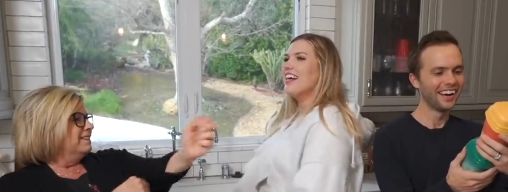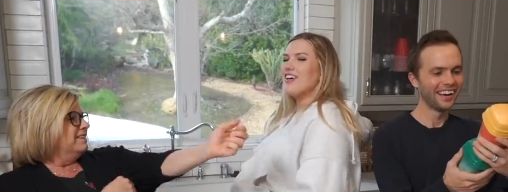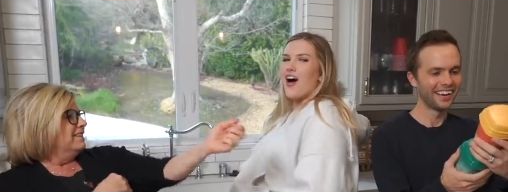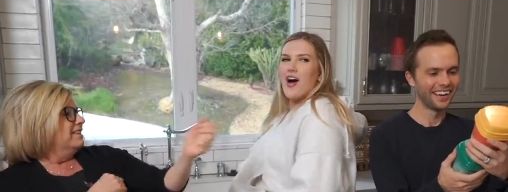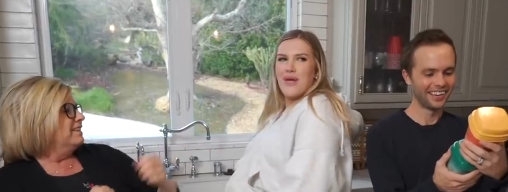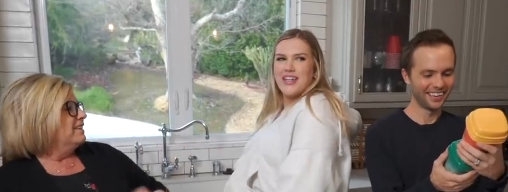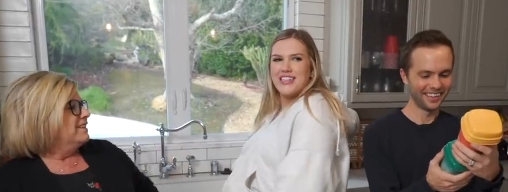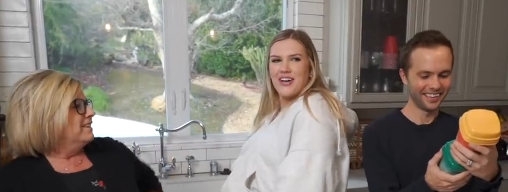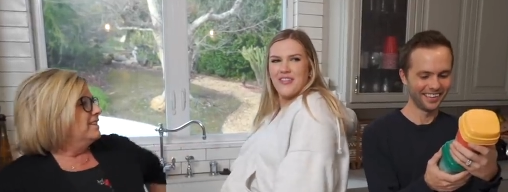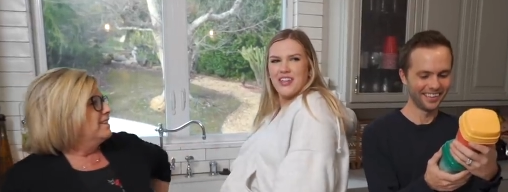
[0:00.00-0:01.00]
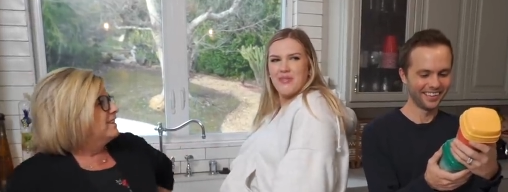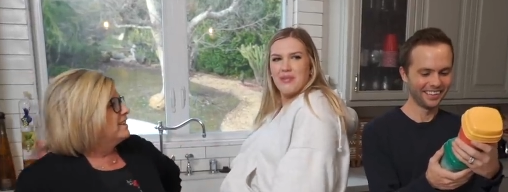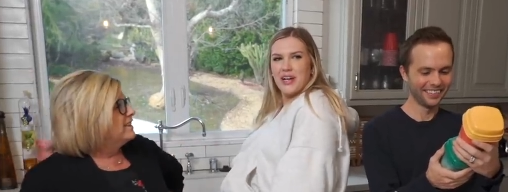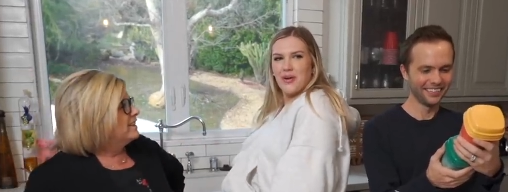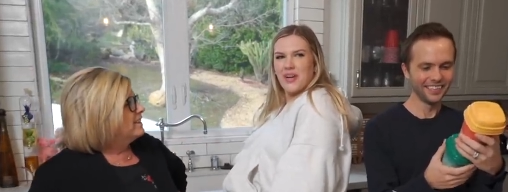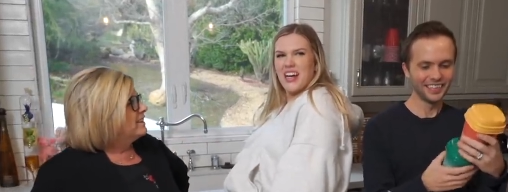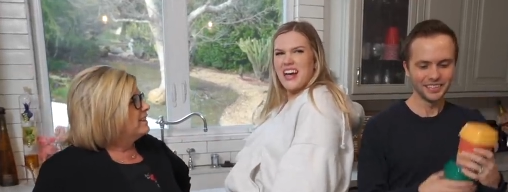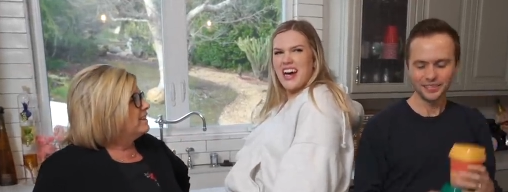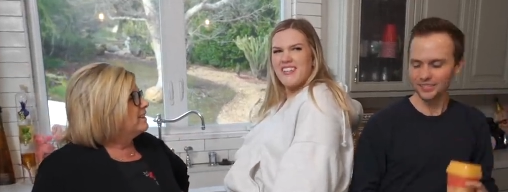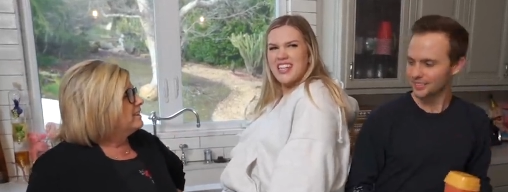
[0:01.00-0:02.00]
Speaker 1: like caught myself in the mirror one day and I was